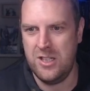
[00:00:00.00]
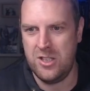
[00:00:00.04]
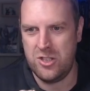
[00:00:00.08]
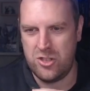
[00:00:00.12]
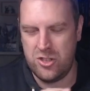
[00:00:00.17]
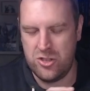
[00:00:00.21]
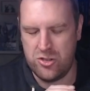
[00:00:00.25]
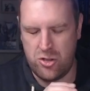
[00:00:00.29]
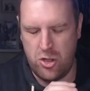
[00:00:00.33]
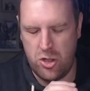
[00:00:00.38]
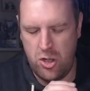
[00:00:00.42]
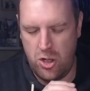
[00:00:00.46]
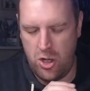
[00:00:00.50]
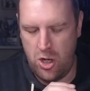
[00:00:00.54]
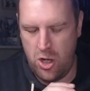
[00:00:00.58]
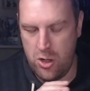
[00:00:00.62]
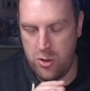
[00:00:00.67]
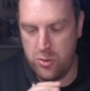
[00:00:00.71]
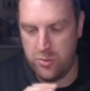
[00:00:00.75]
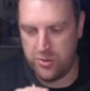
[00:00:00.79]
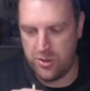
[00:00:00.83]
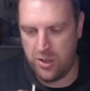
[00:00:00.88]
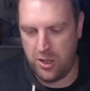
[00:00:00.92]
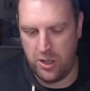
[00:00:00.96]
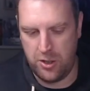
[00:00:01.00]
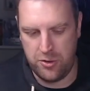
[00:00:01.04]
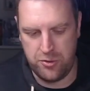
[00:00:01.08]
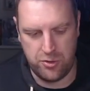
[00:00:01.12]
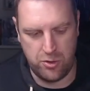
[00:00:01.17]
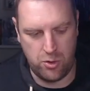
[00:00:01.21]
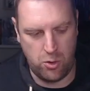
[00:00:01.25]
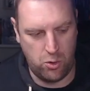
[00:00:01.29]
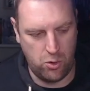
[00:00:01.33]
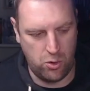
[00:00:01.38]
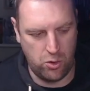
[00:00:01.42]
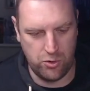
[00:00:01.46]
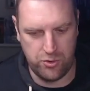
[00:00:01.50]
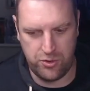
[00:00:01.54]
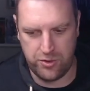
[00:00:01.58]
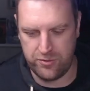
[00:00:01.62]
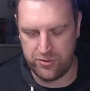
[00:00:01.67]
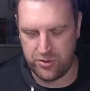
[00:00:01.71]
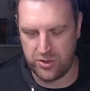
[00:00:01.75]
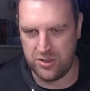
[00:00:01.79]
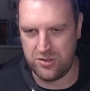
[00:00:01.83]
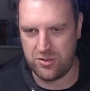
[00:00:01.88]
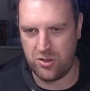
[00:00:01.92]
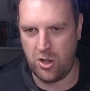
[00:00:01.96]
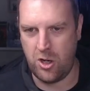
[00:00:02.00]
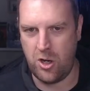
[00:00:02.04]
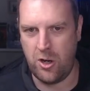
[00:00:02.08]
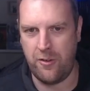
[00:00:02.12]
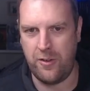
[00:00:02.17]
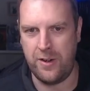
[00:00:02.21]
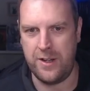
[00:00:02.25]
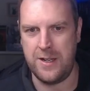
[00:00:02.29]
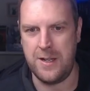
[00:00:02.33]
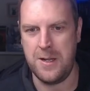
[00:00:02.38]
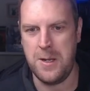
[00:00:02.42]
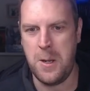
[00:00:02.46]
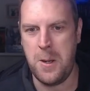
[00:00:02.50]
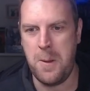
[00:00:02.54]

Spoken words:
just loads and loads and hordes of Skitarii